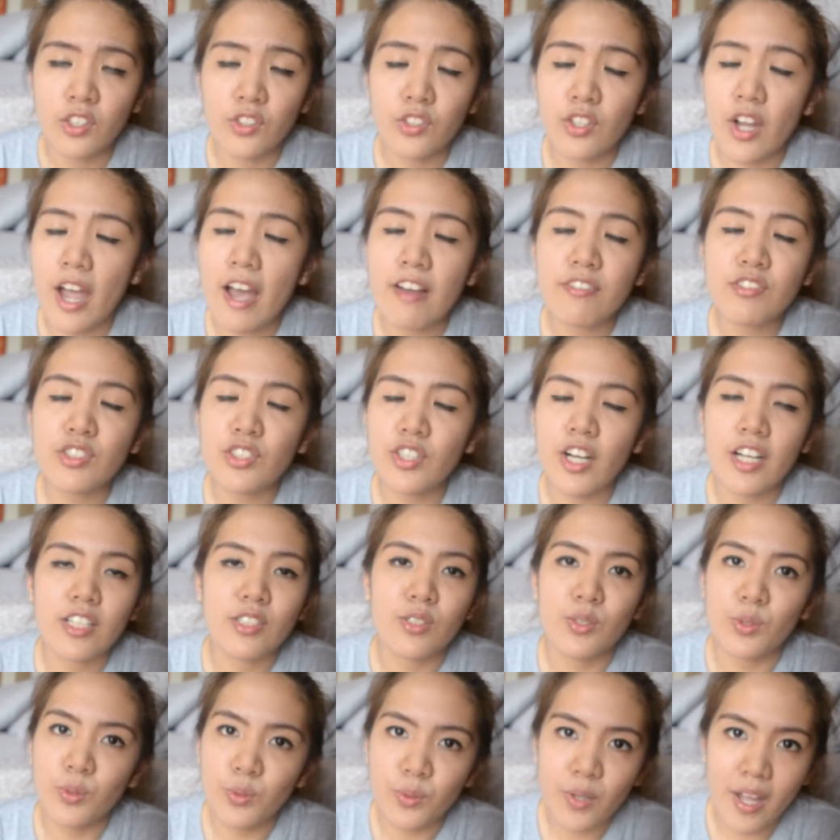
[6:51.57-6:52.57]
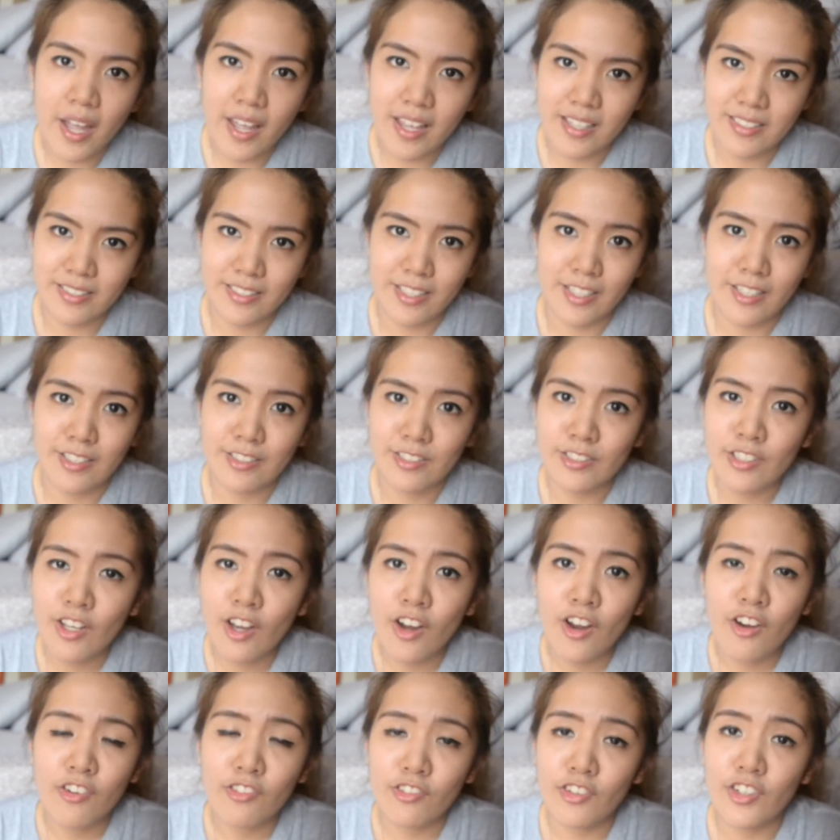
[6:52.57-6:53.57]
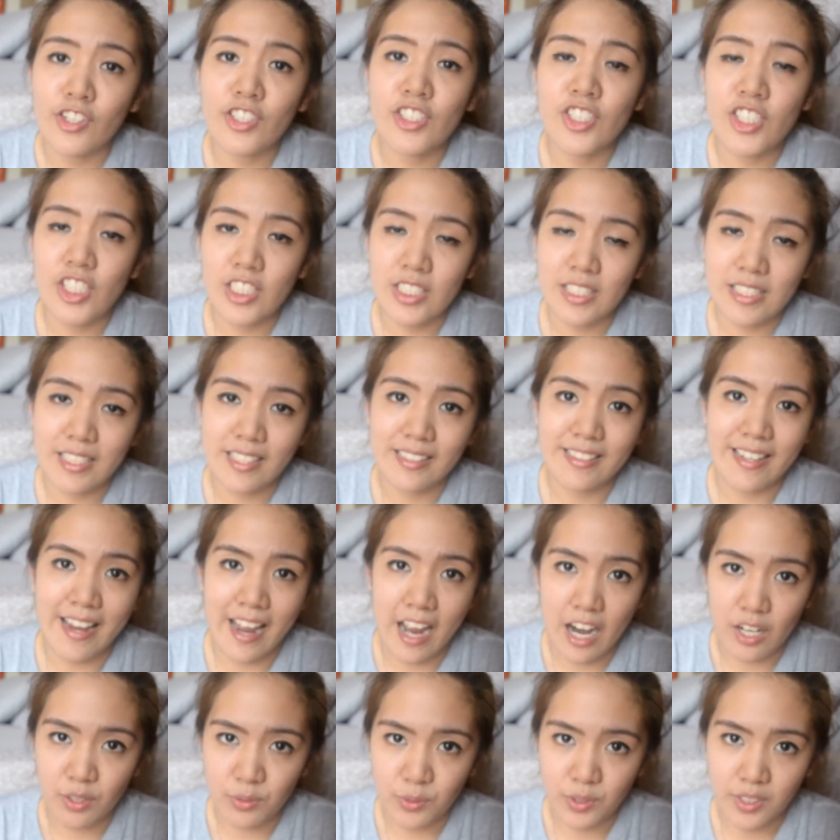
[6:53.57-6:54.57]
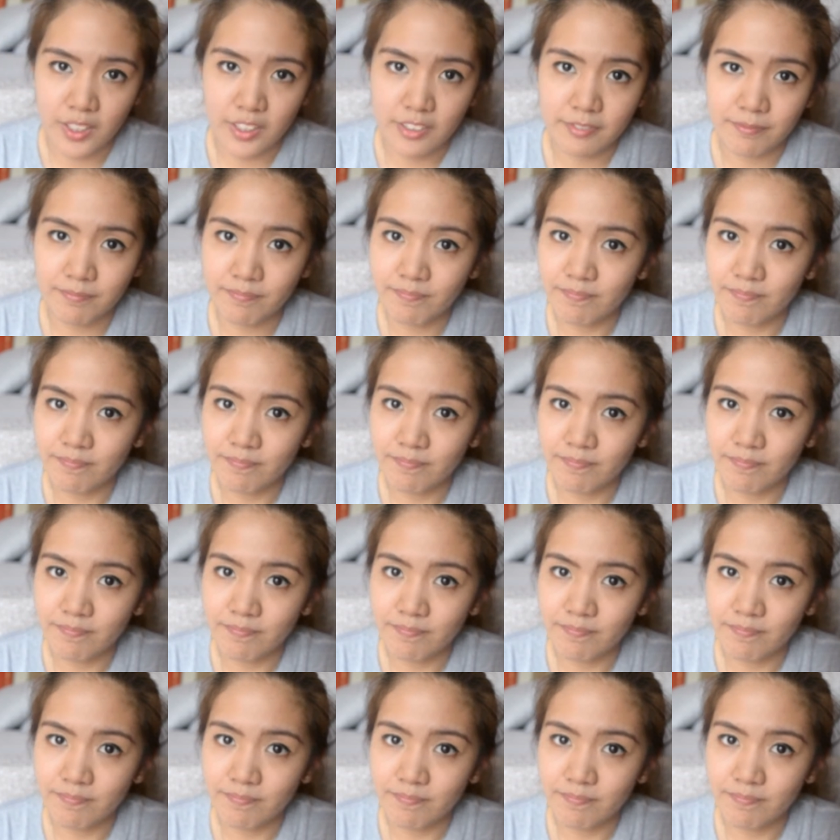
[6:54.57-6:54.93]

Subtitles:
You have to write two essays for just an hour.